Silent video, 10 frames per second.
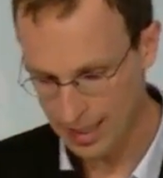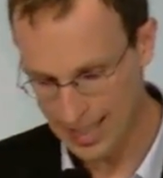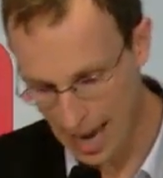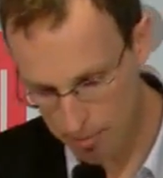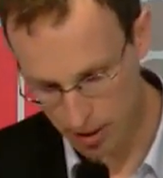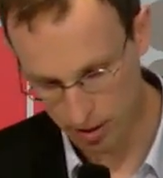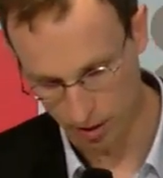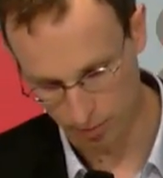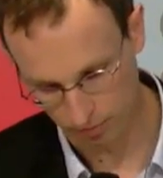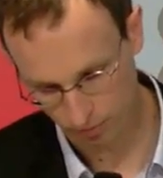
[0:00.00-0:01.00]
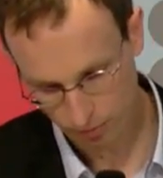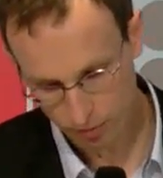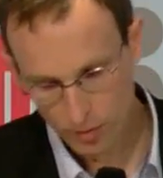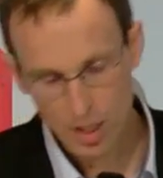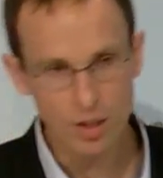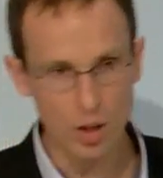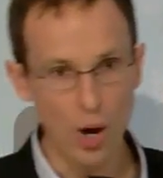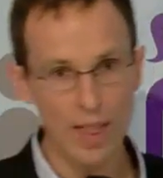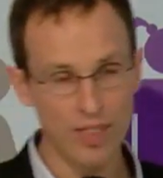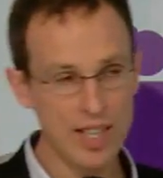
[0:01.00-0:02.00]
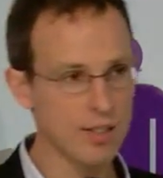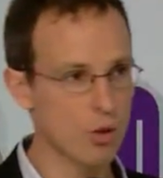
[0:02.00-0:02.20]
capital. So, and this